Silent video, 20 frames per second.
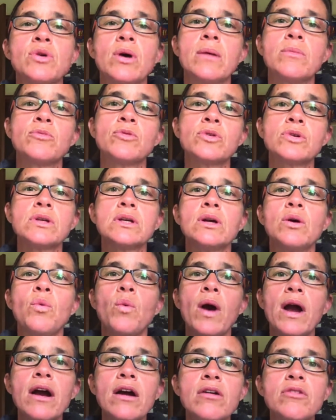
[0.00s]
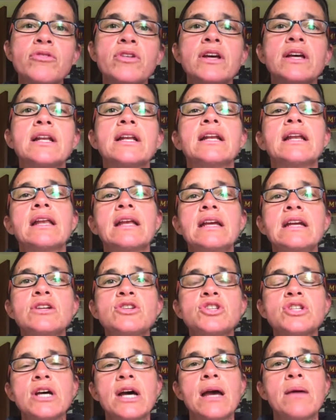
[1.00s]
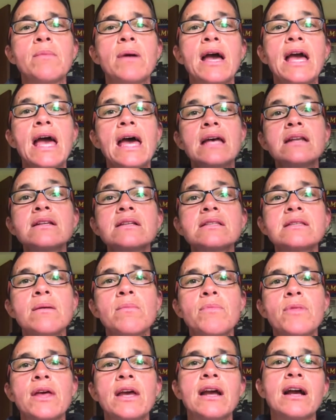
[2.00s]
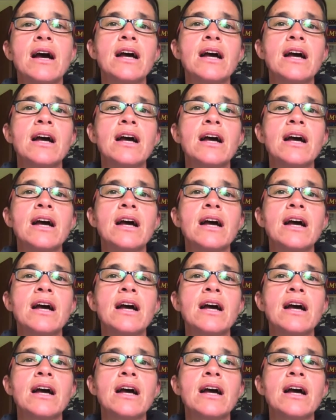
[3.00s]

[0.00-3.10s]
I'm really aware of it, and each time I end something,